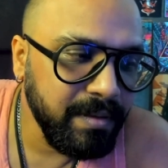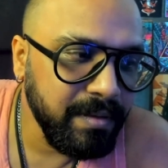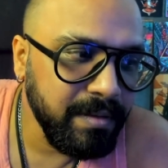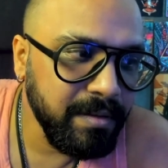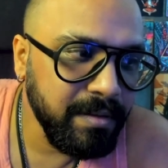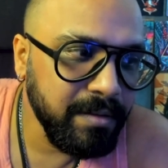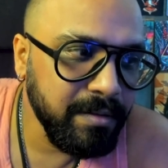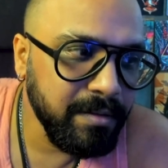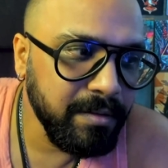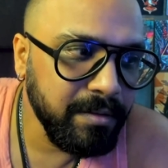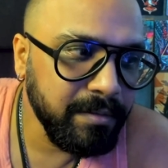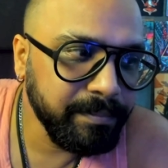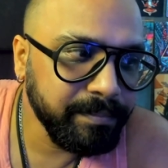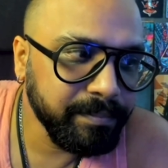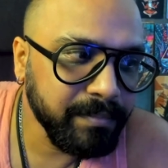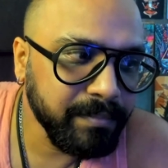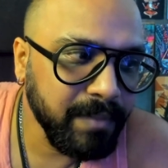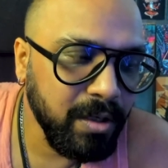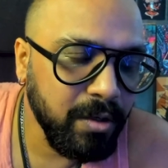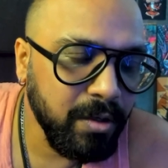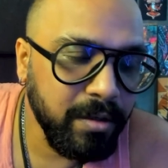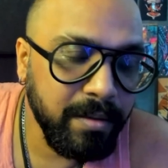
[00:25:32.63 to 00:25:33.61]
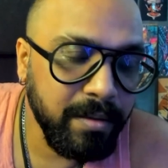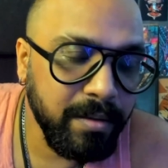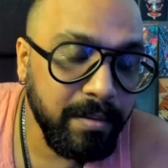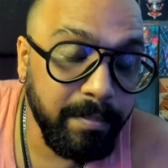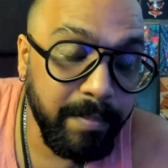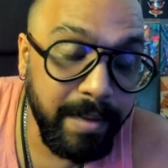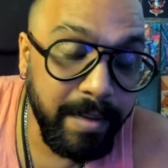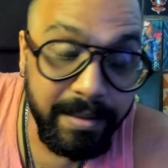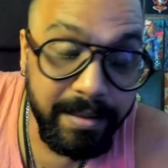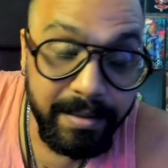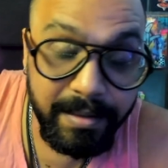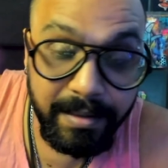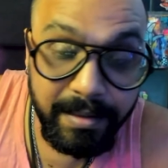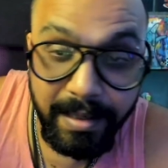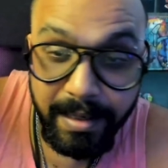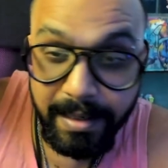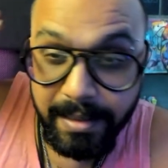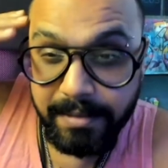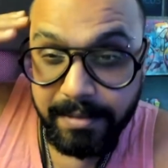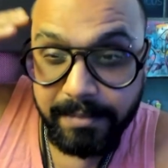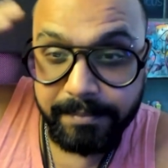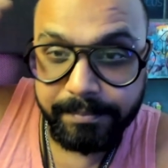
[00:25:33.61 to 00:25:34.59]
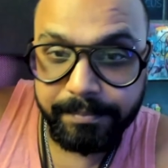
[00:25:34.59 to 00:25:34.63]
you know, on our mental
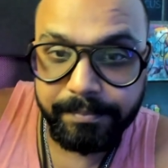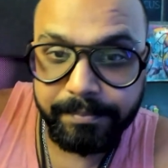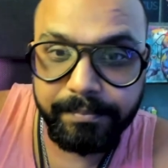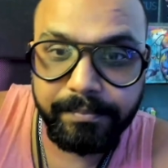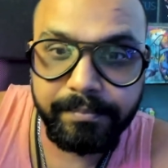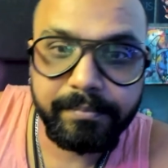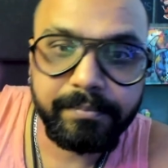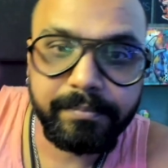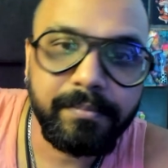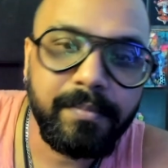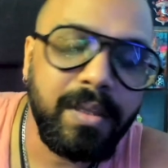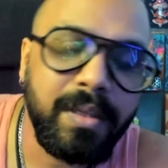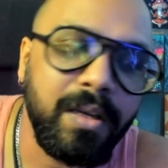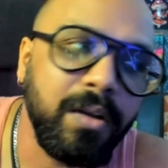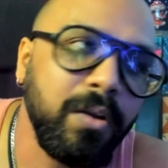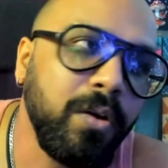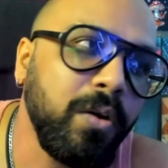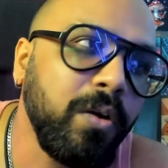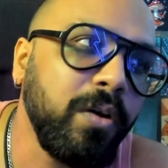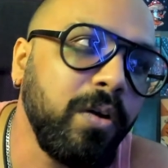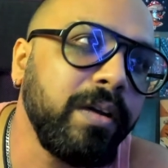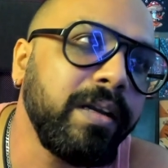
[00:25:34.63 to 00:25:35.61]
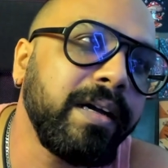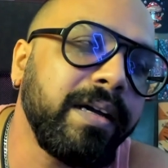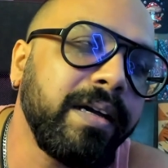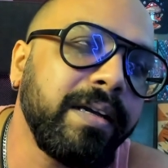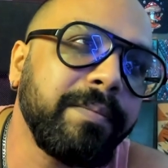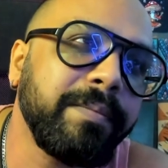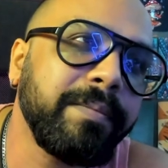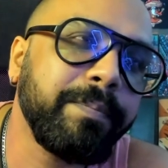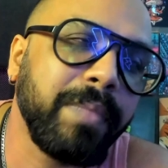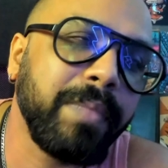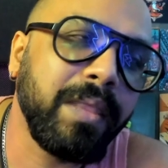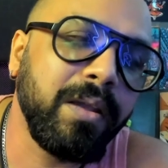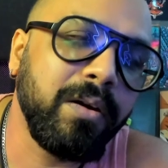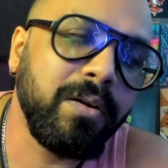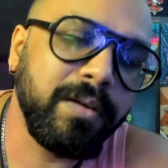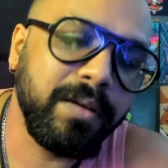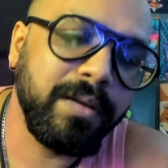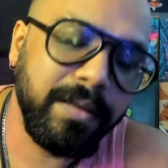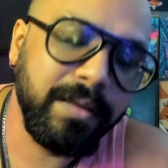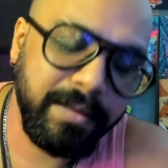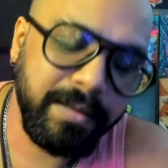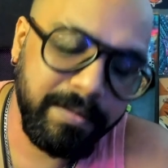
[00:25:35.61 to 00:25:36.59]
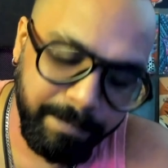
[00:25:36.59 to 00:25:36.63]
health, on
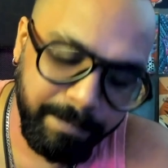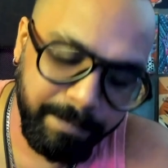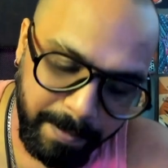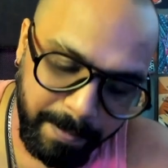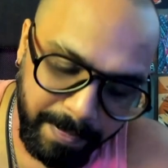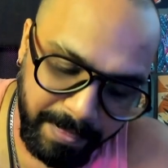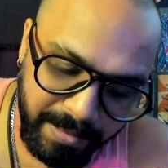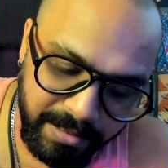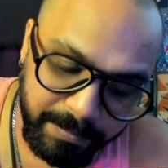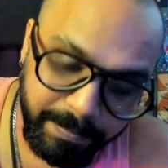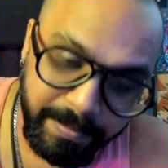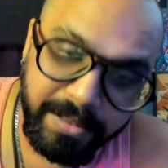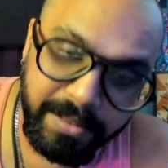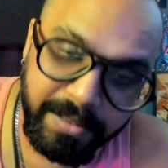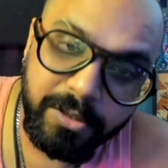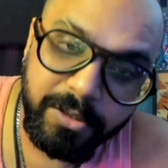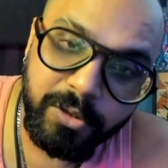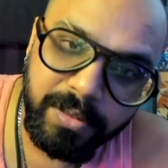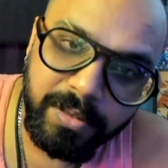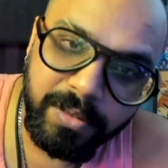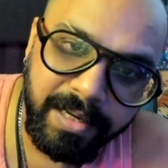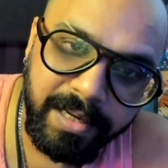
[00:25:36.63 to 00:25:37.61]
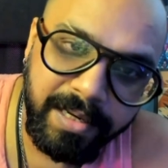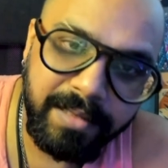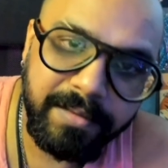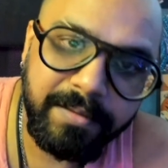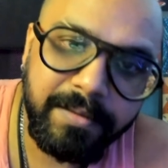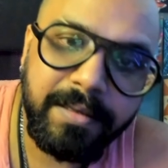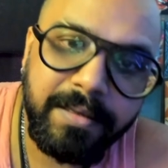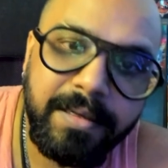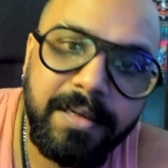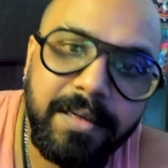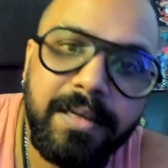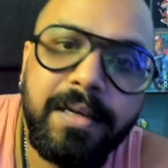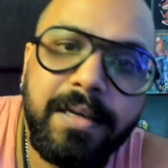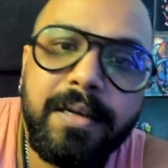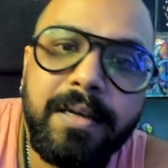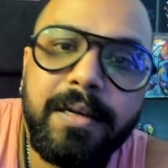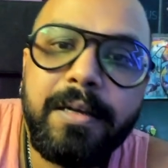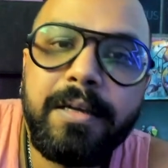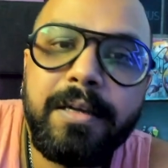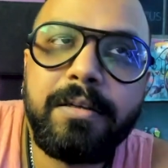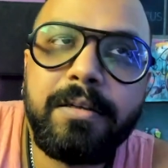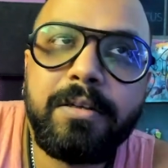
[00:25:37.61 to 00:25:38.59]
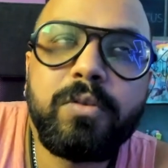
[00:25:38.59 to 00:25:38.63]
our spiritual health.
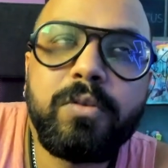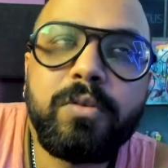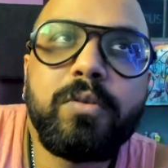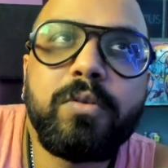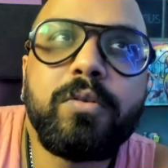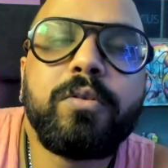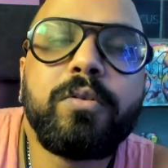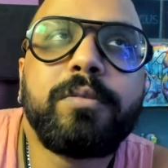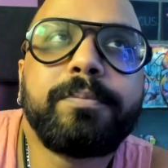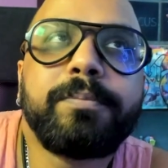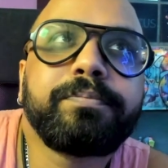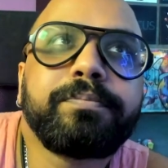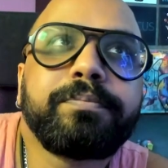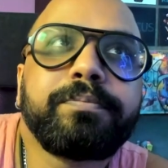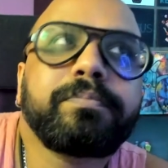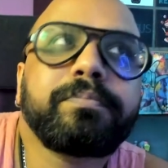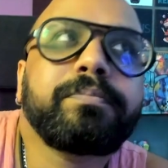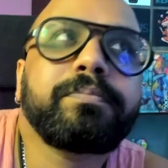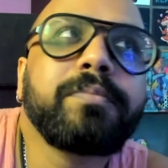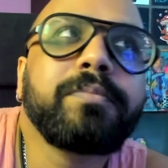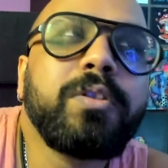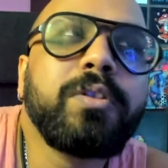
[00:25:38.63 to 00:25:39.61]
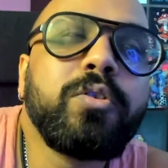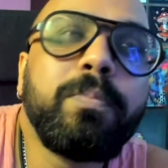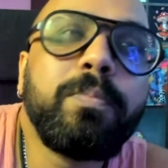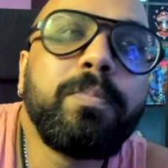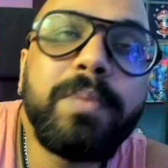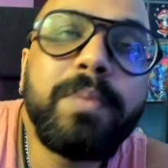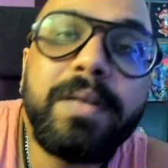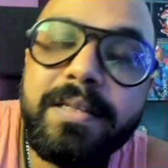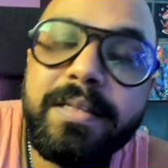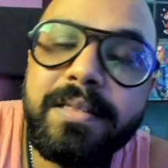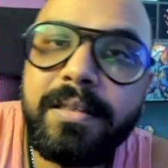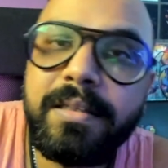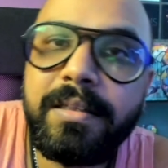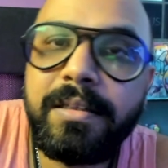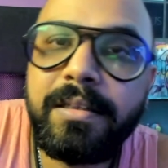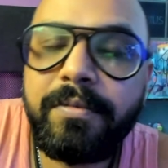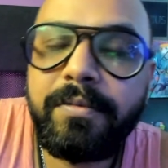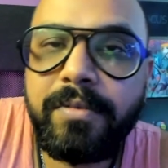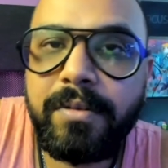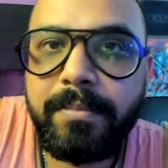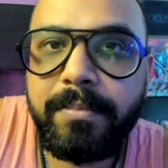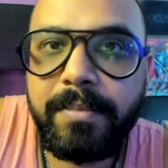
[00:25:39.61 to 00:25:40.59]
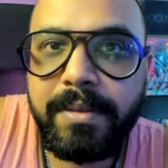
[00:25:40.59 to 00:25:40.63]
So please
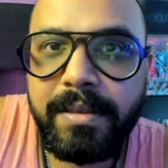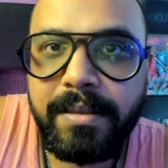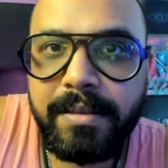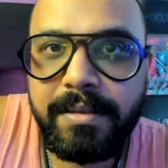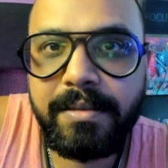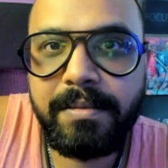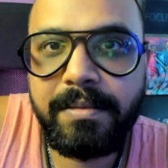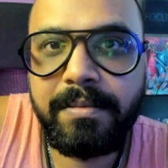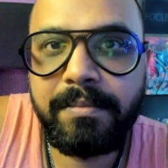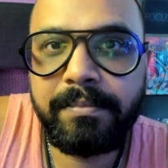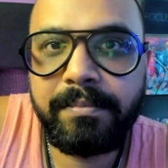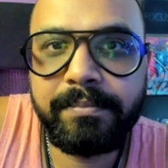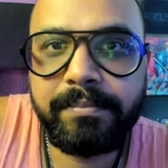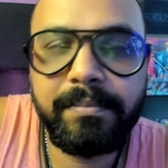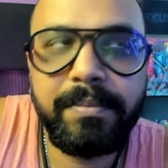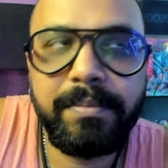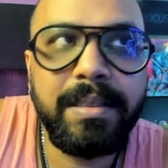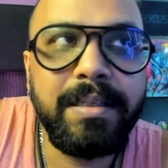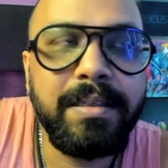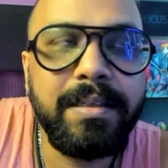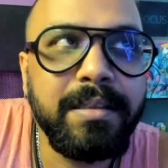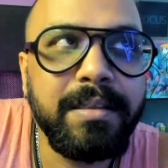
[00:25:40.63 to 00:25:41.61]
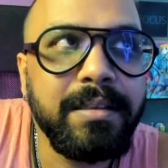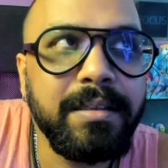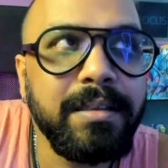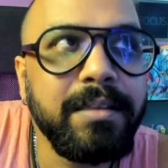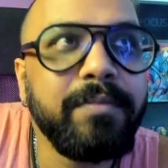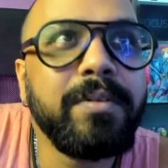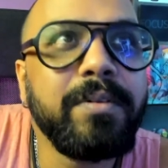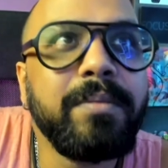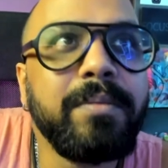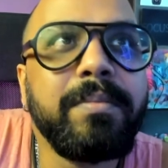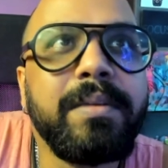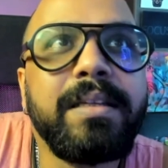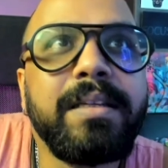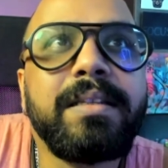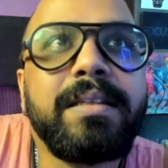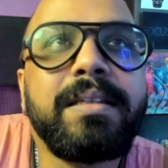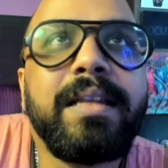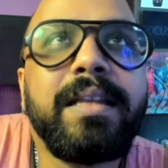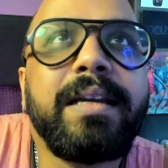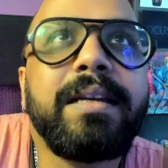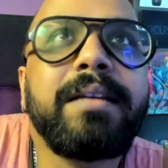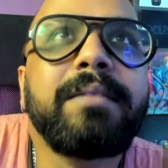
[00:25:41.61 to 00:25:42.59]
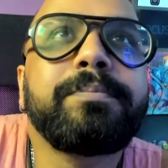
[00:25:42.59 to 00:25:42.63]
learn from this. Please learn from this
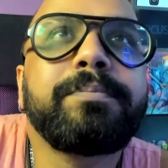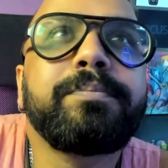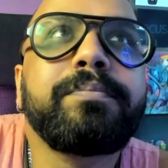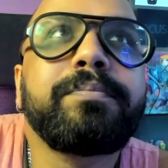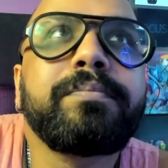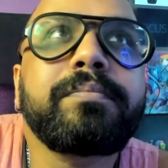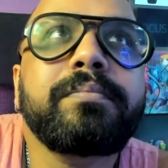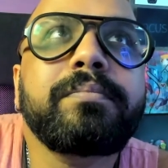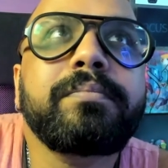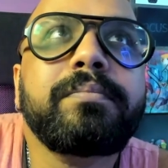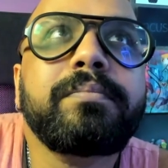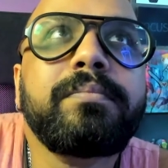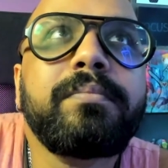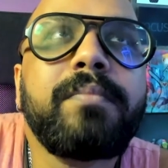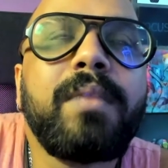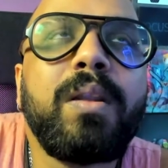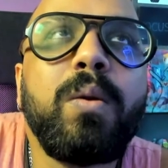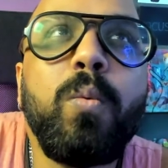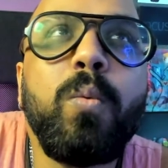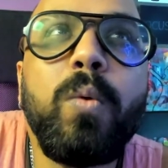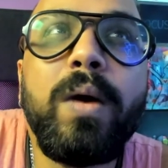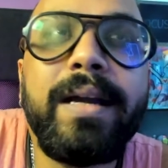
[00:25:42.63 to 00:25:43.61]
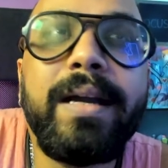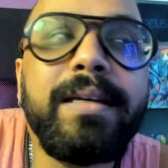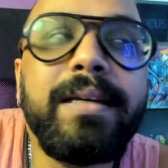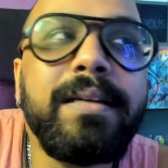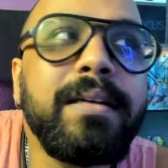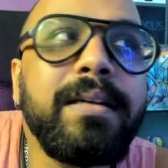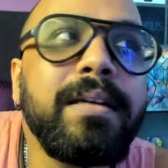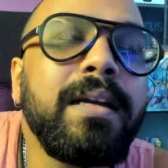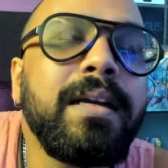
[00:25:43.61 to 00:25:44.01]
that one,